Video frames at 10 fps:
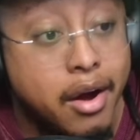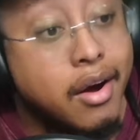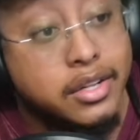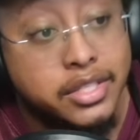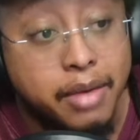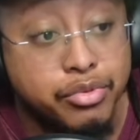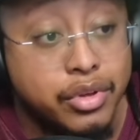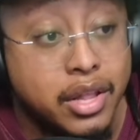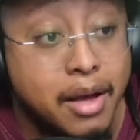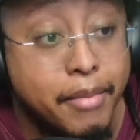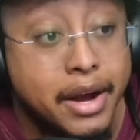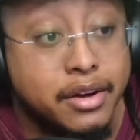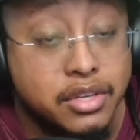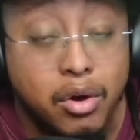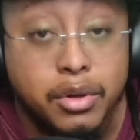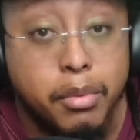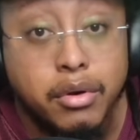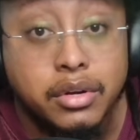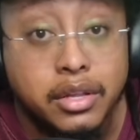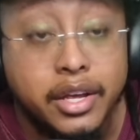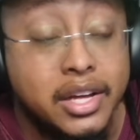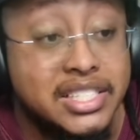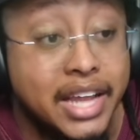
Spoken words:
our top three linebackers, Cody Barton, Khalil Cuts,